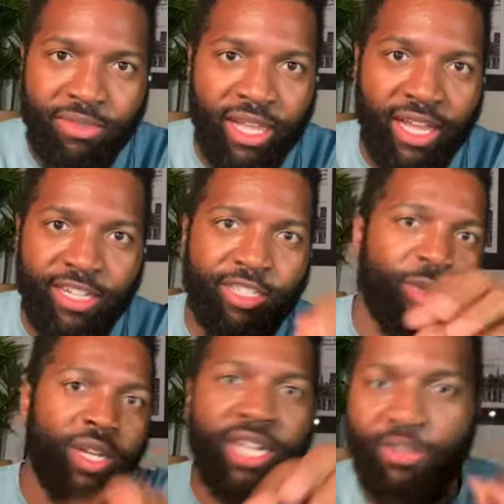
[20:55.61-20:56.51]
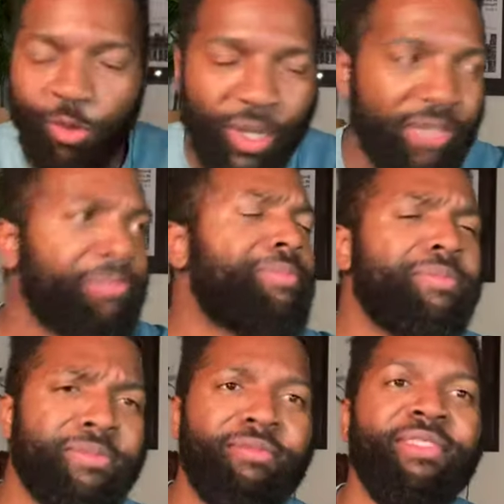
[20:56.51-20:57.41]
And she presented to me,
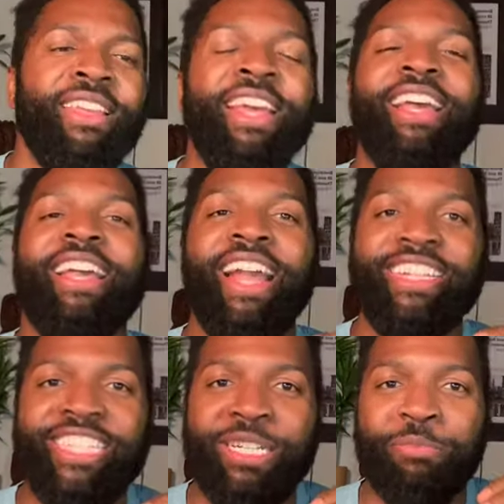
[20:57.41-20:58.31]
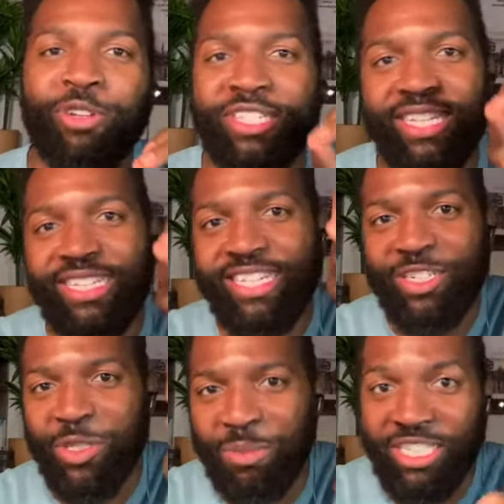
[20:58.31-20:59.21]
she's, she did the hand signal,
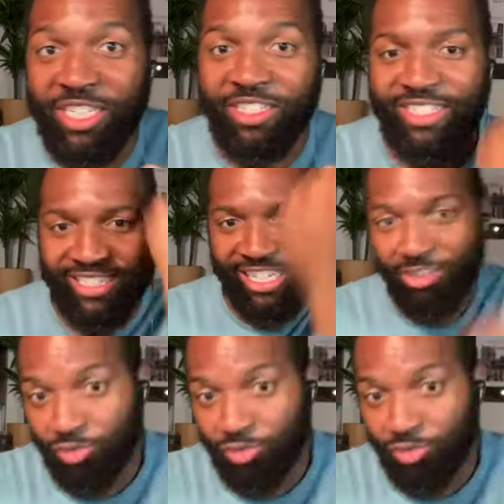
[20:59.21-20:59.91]
roll your window down.